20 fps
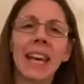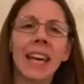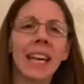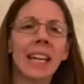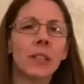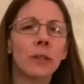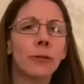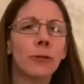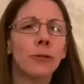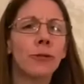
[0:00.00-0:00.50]

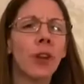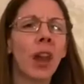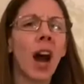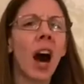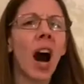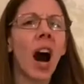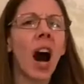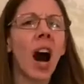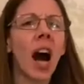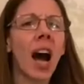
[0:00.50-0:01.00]
and
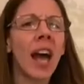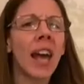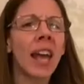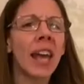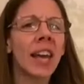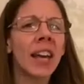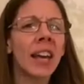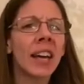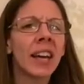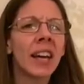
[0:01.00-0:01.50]
fly
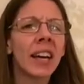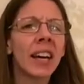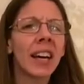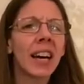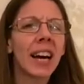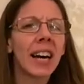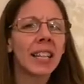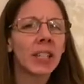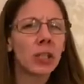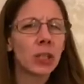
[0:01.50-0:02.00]

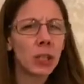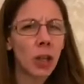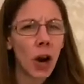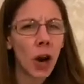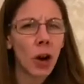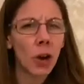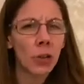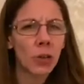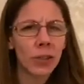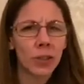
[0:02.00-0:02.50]
and
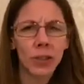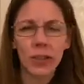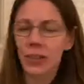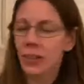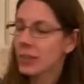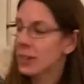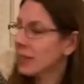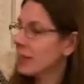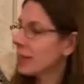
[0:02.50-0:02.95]
dance.